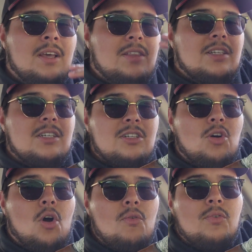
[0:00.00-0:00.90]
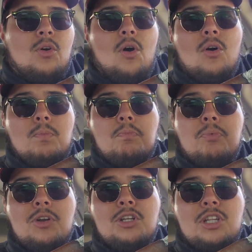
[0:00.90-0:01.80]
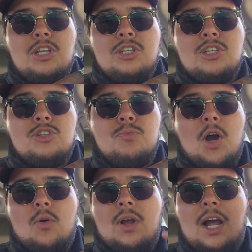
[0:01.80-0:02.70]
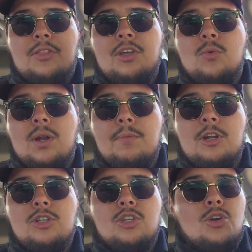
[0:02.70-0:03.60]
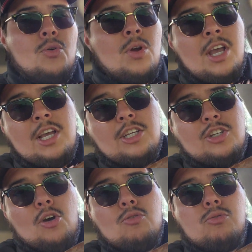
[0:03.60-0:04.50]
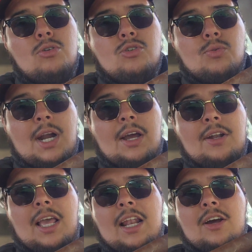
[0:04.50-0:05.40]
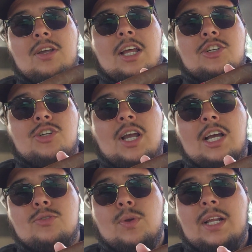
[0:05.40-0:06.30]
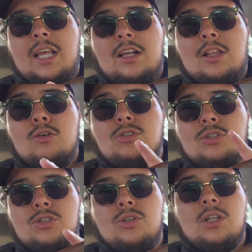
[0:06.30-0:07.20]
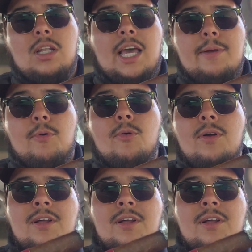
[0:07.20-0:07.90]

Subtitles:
This is an overall pretty decent smoke. I think what I'm going to do is go cruise around, and I'll catch you guys when I get closer to the label.